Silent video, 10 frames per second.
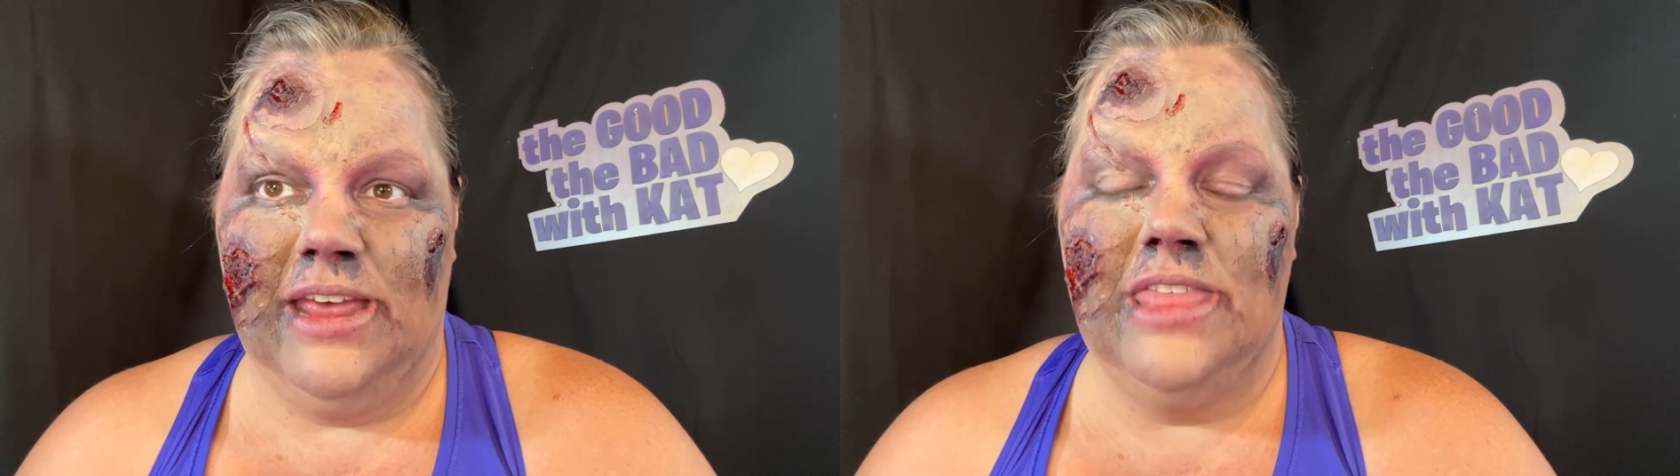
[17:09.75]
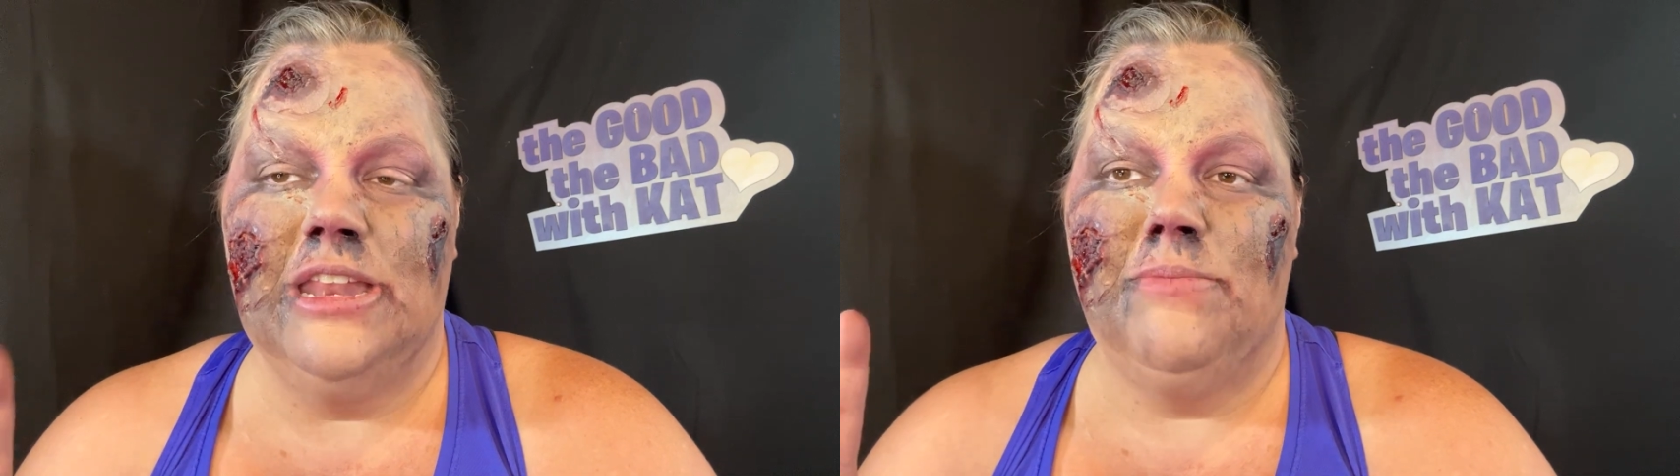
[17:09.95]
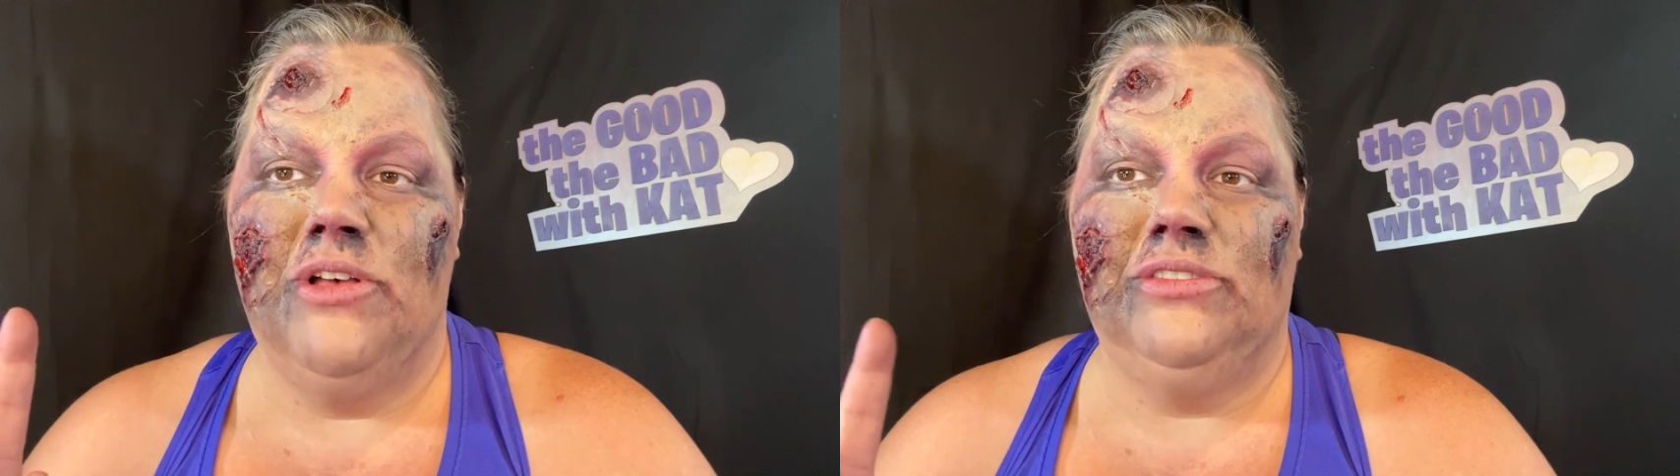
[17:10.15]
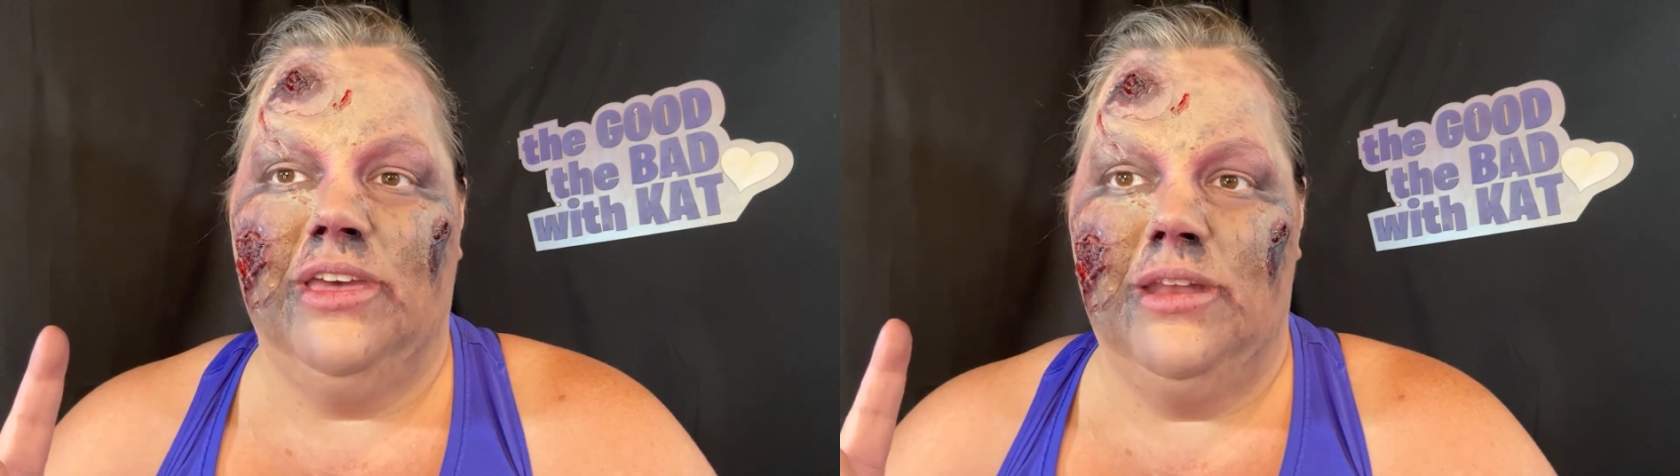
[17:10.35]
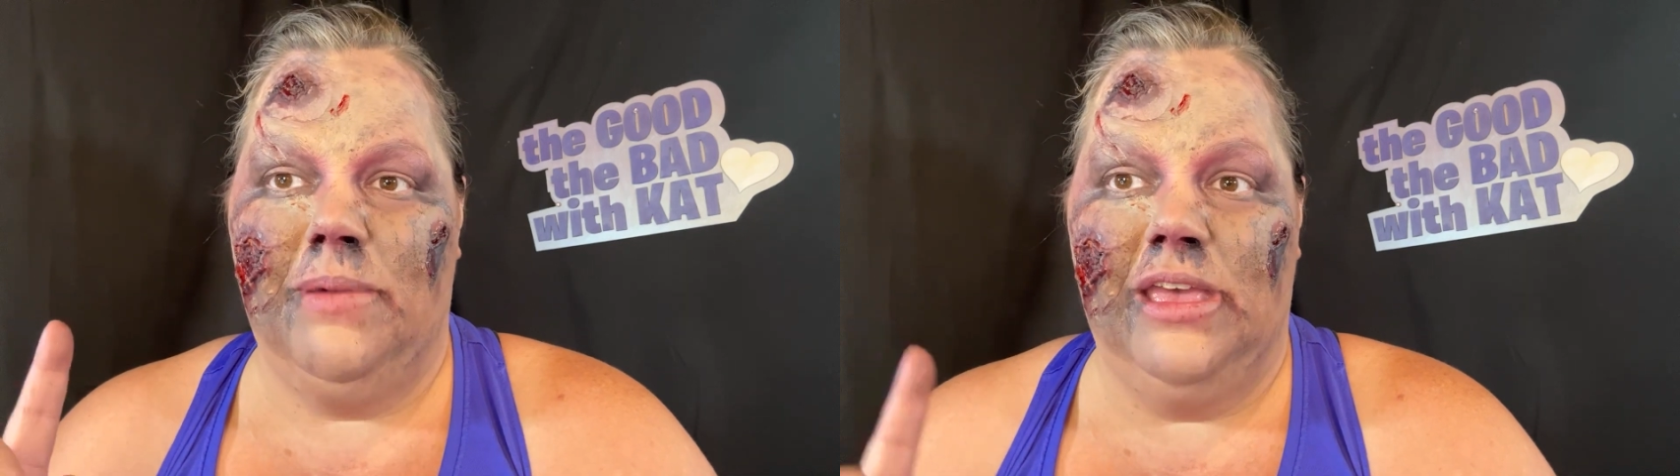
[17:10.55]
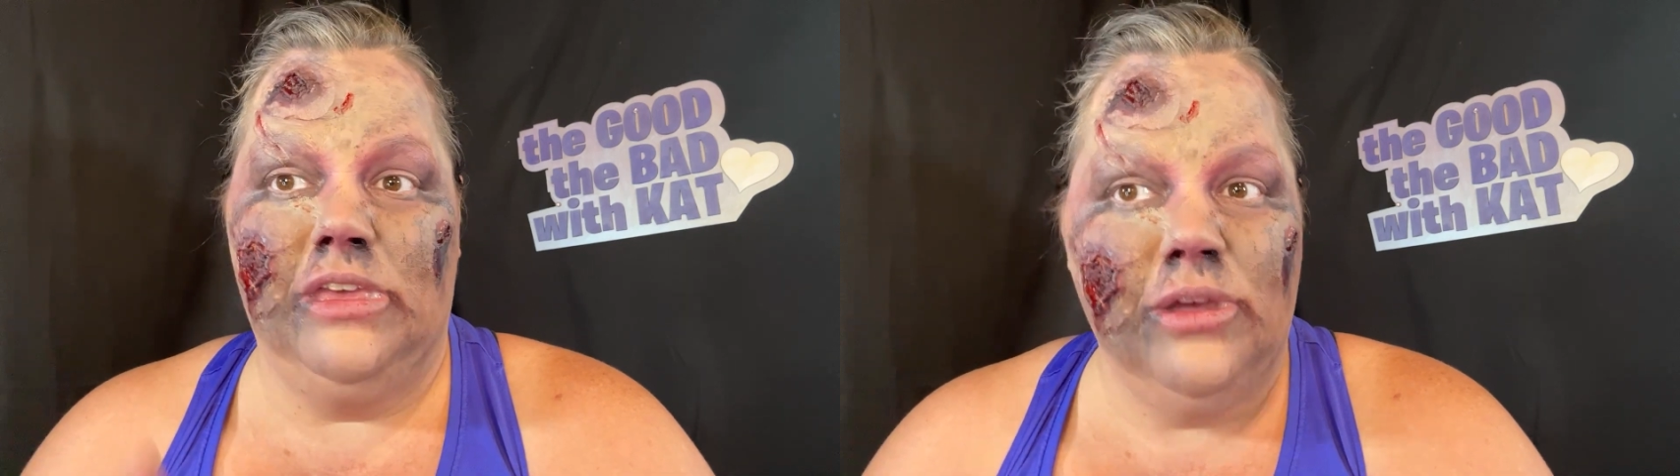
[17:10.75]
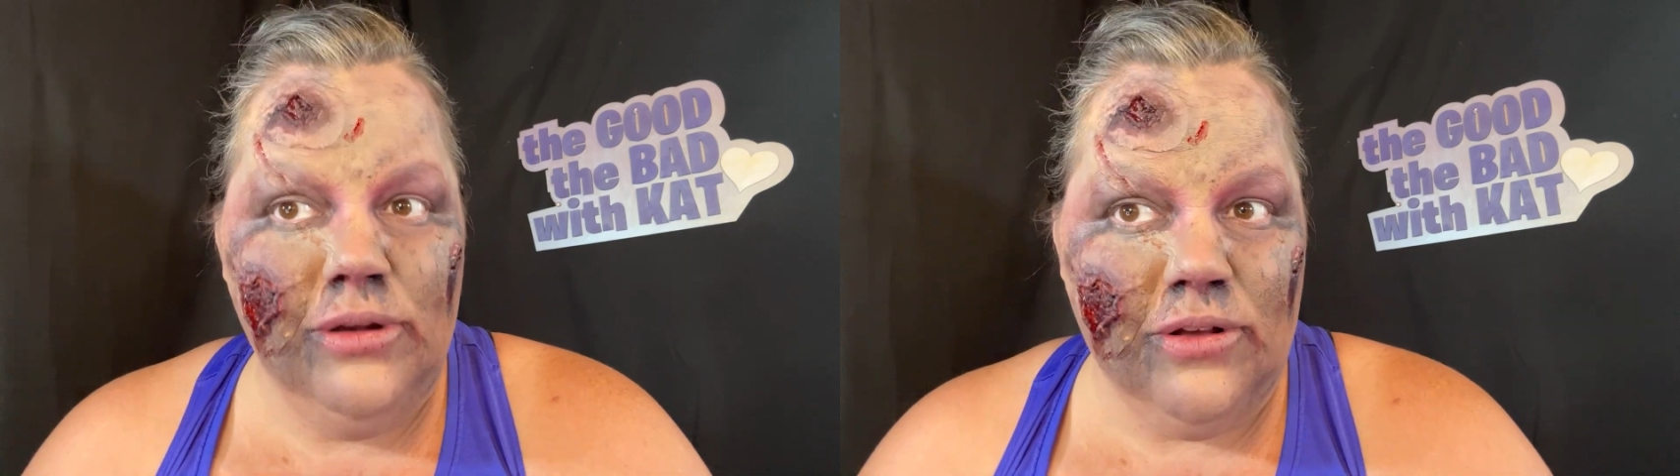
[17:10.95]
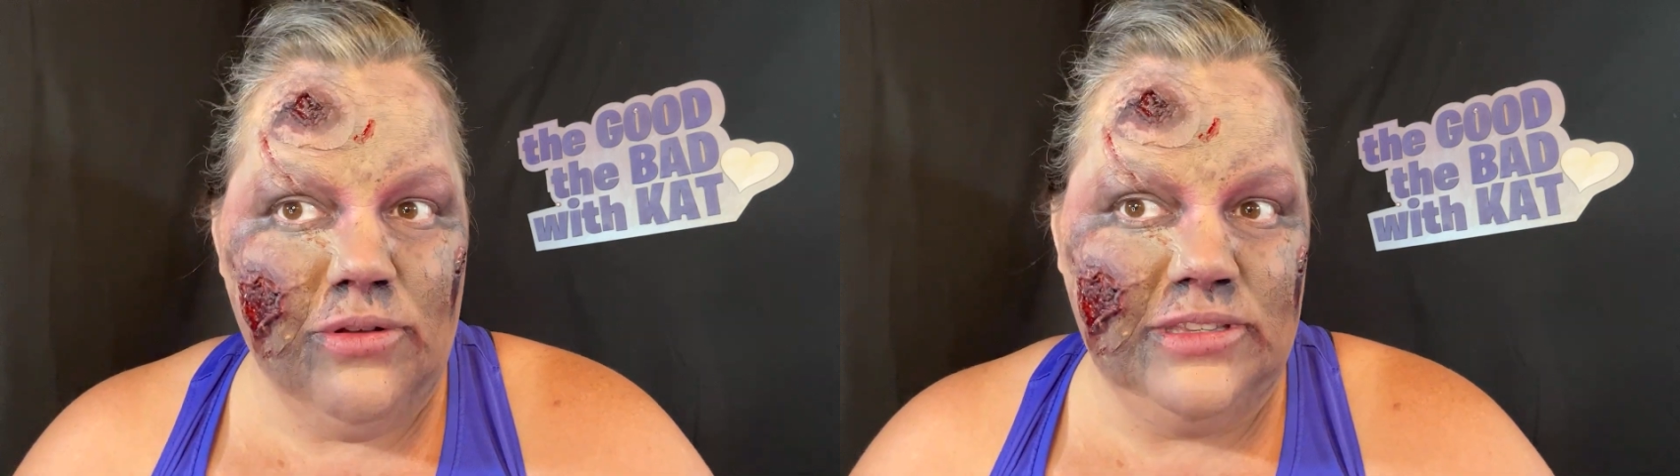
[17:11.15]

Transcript: And then I'm also gonna buy cuticle